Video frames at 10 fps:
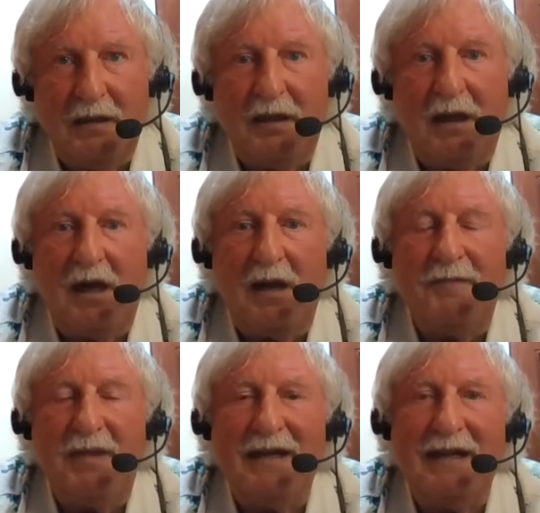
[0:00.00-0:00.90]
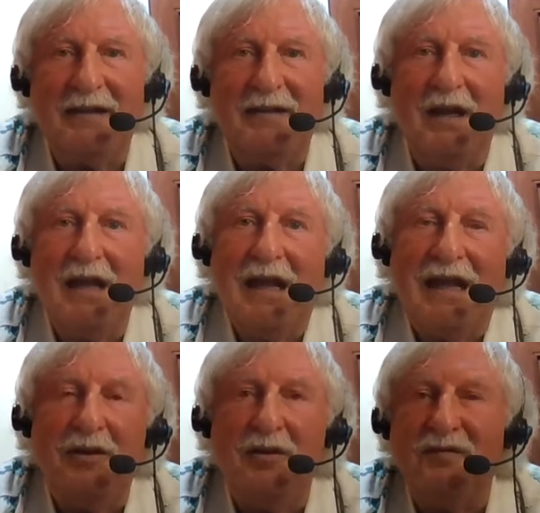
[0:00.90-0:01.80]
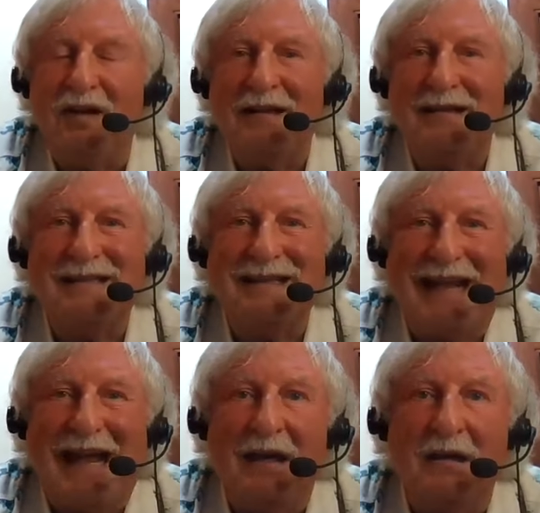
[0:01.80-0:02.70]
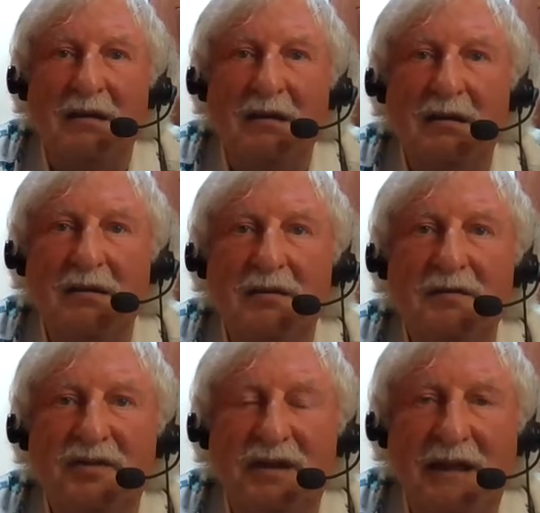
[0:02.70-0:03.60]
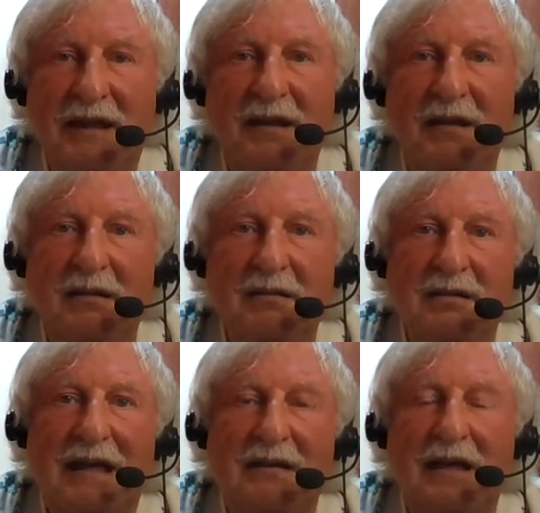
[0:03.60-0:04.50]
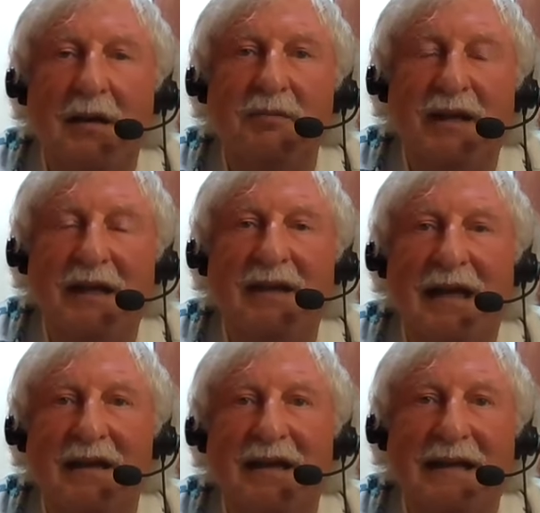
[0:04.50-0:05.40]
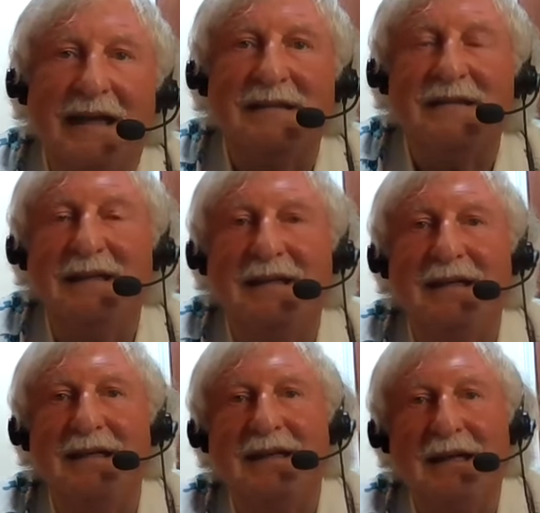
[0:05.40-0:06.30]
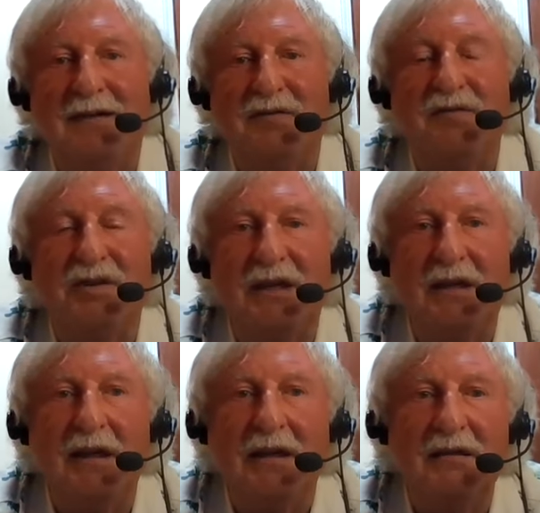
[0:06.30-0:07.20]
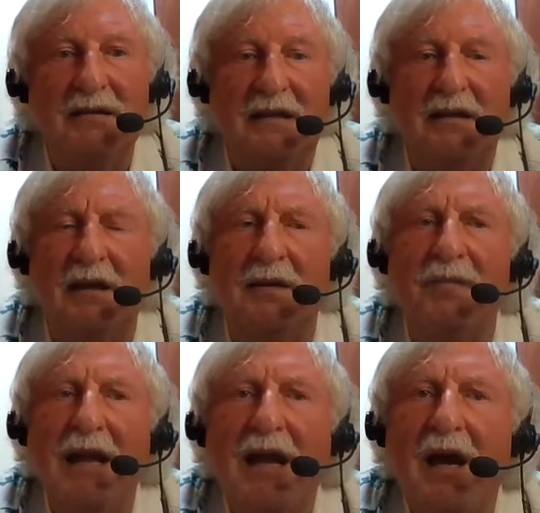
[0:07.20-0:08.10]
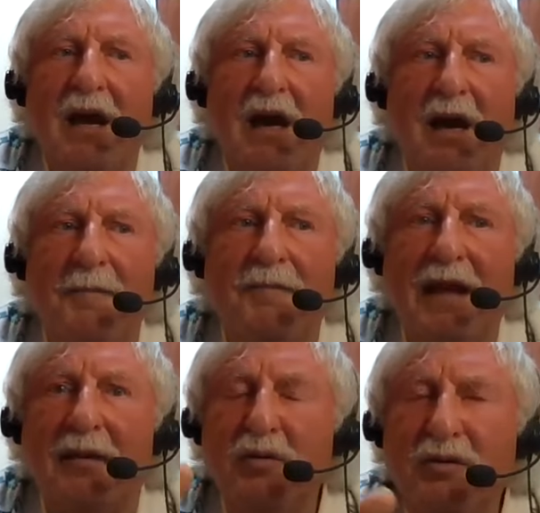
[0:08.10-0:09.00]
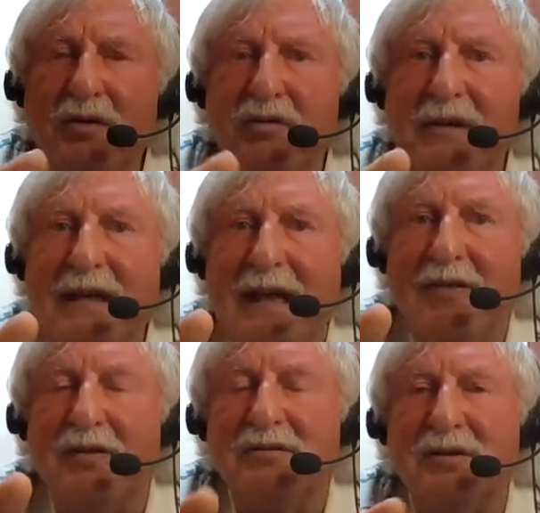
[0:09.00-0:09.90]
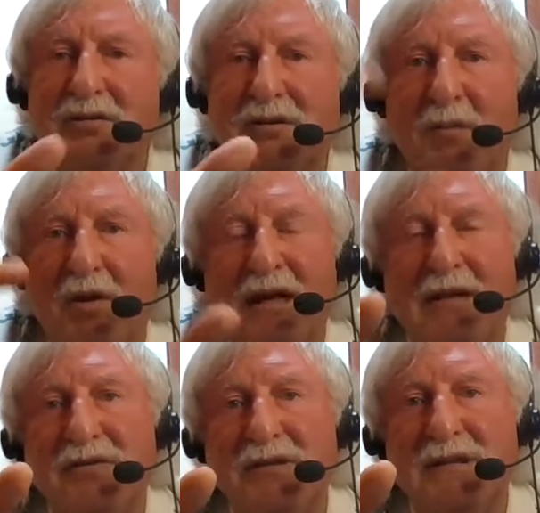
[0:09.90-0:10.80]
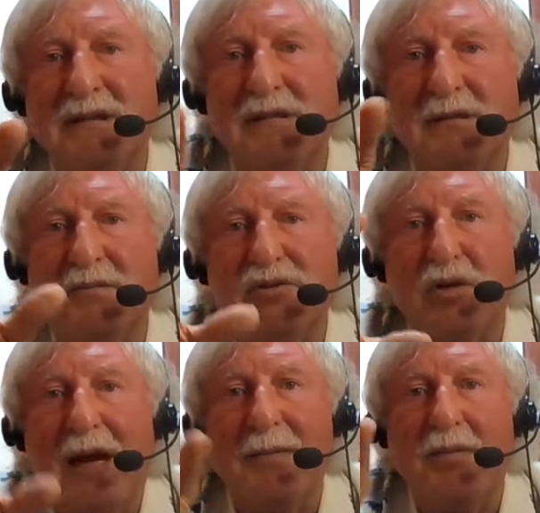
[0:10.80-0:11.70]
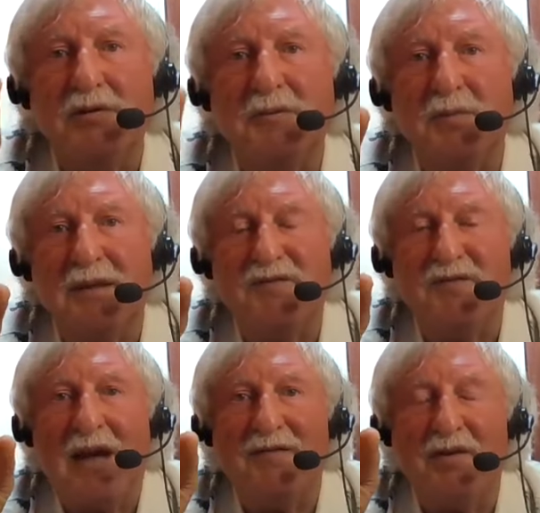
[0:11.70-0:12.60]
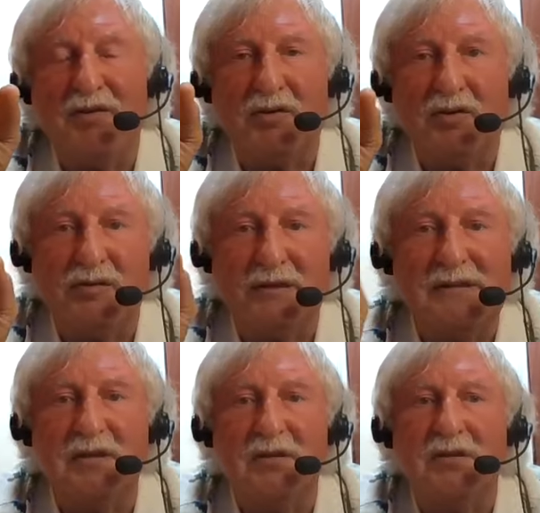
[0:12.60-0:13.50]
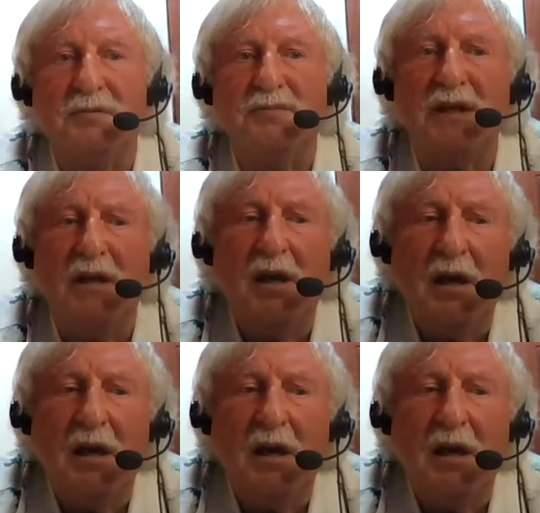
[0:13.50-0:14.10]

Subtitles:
And again, you can find this at endfatigue.com, E-N like Nancy, D like David, fatigue.com, and do the three together. So Smart Energy System is ribose plus 5 other nutrients and herbs.